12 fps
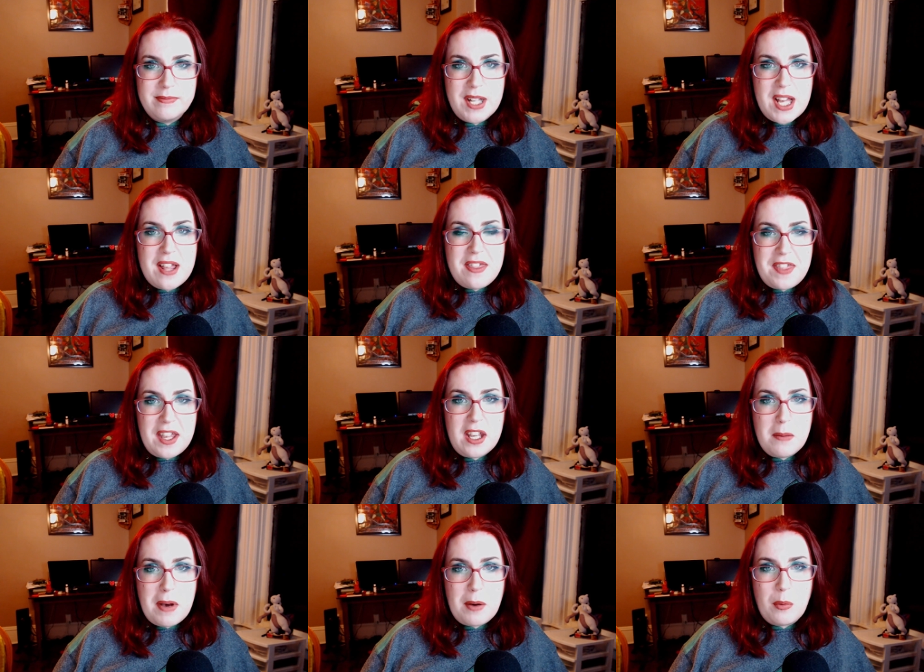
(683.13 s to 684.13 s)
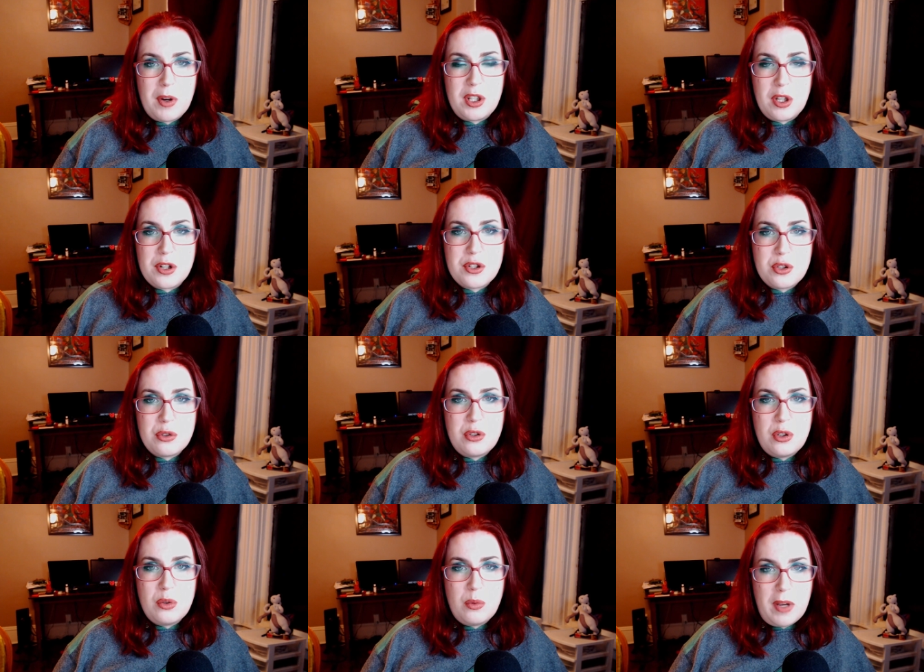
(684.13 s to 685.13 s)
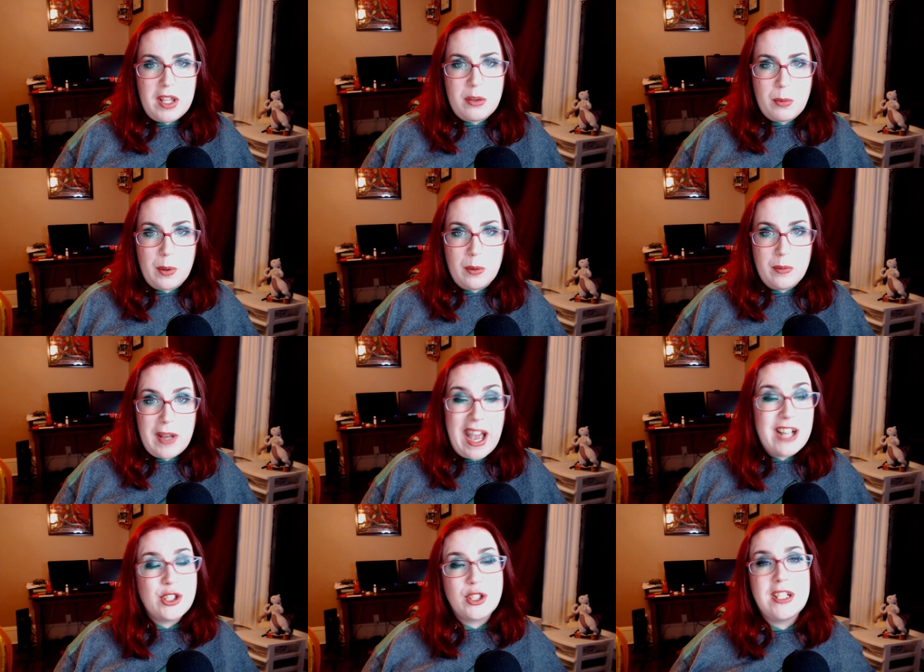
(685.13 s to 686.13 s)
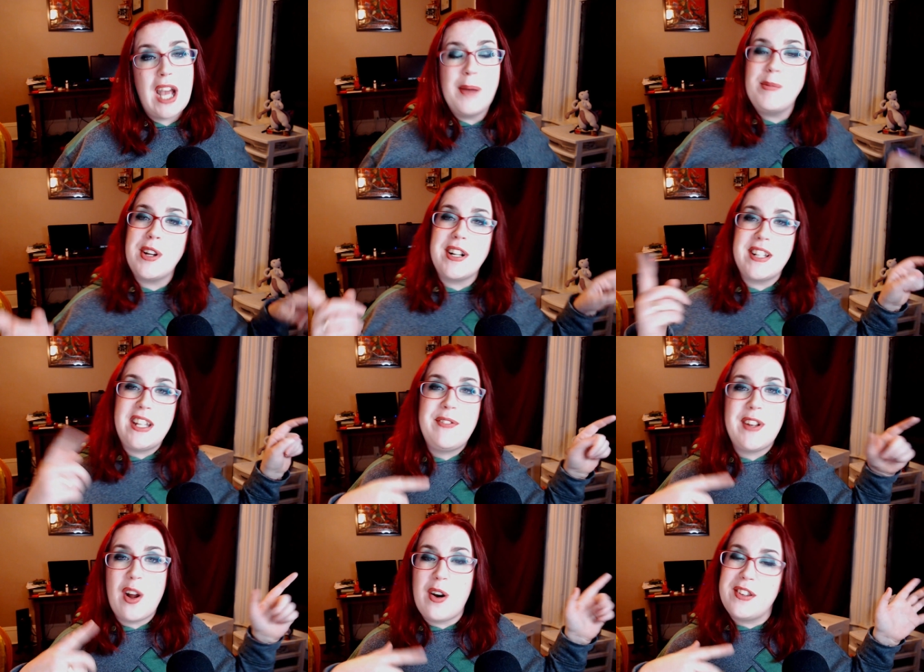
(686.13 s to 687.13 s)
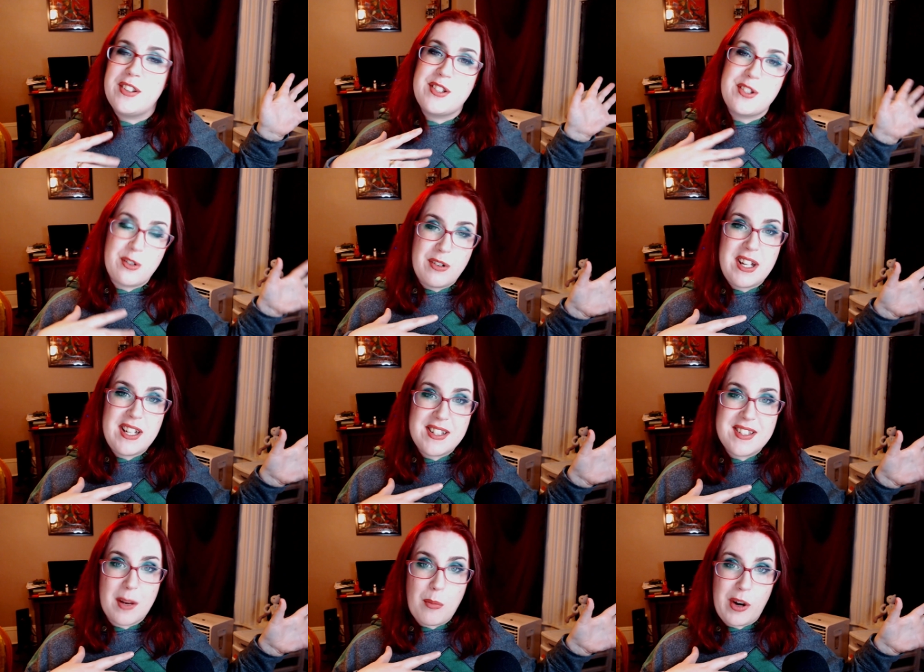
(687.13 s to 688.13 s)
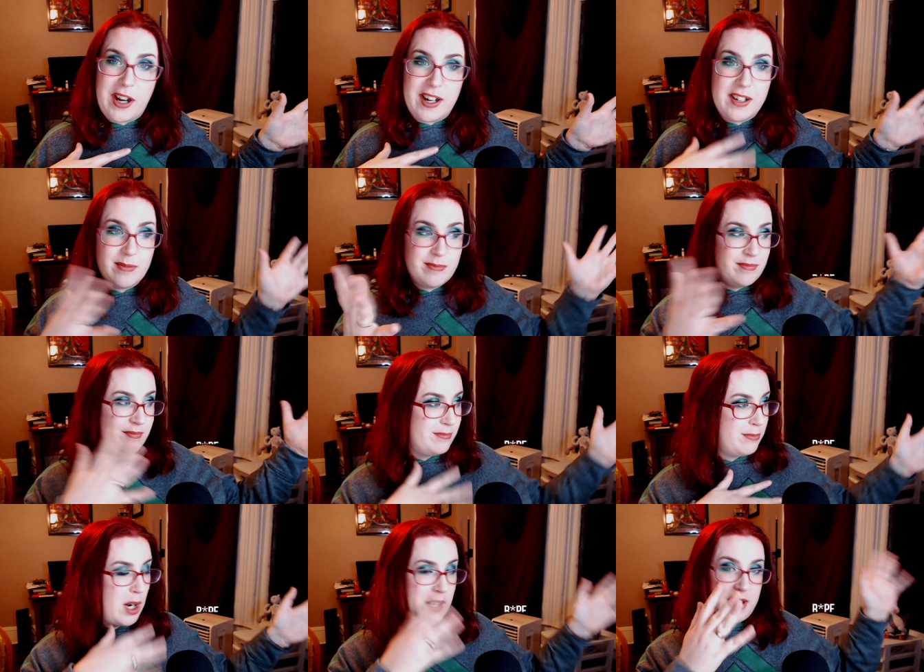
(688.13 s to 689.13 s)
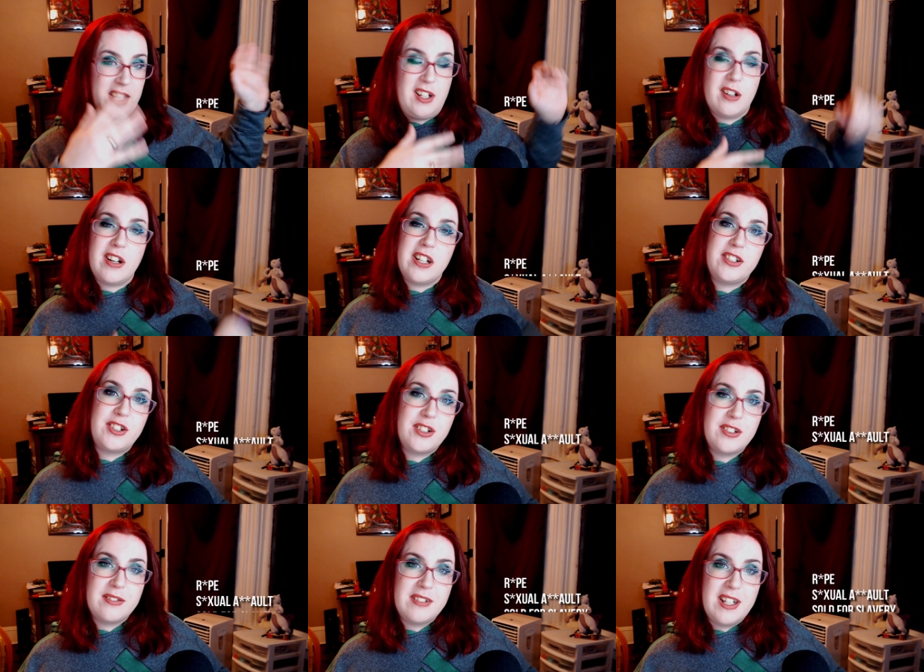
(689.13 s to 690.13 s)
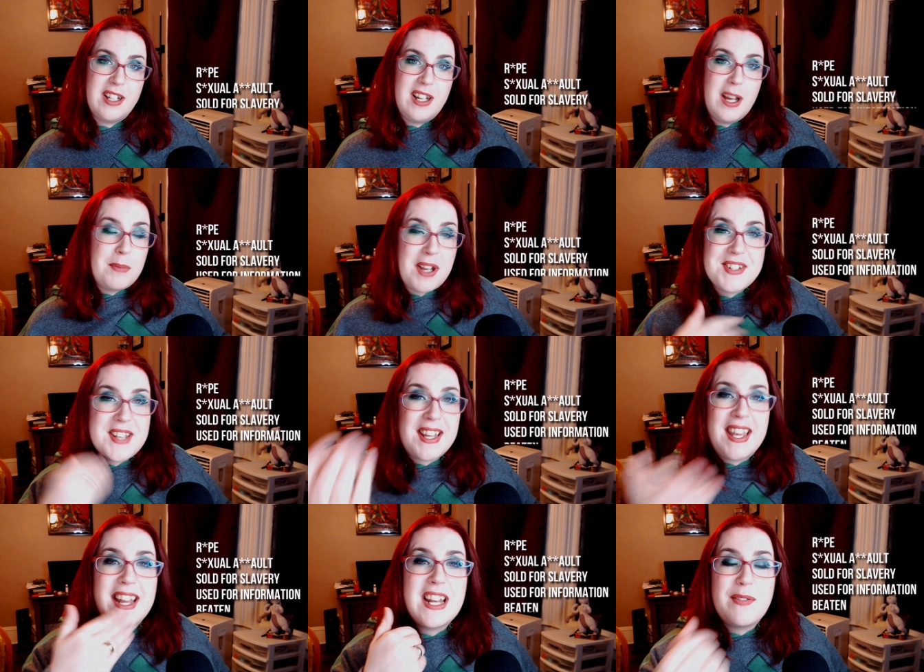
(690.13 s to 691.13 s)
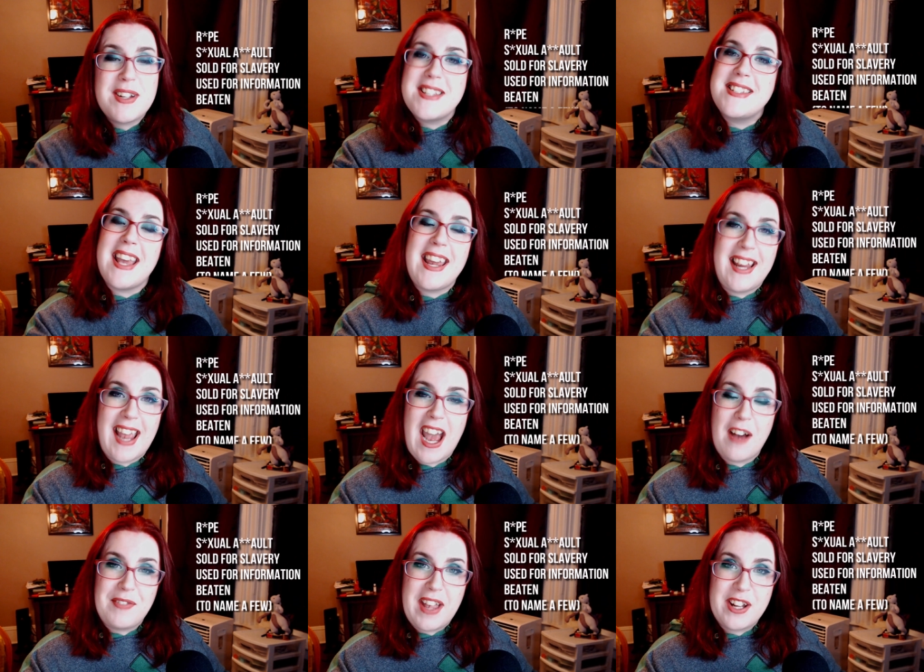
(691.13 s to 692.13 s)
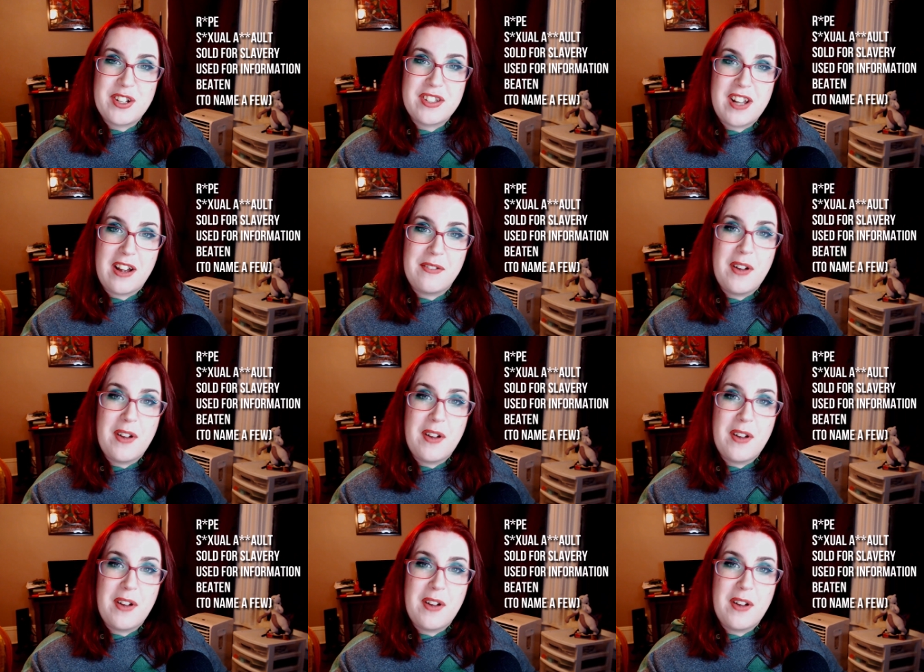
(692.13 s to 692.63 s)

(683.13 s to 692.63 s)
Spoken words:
Think about what Yotsuyu went through. Actually, I'm going to leave it on the screen somewhere, probably here-ish, because I can't even say half that stuff